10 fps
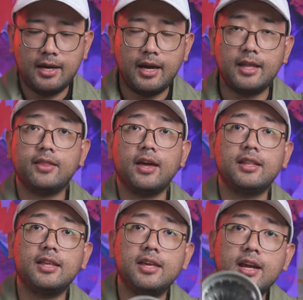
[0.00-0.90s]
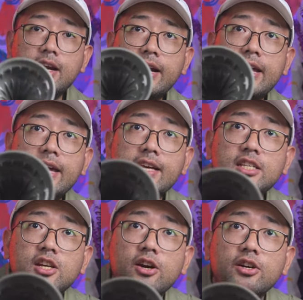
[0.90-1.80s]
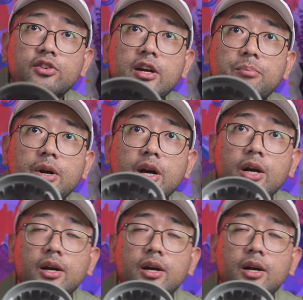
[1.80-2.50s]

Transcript: and then here is your dripper.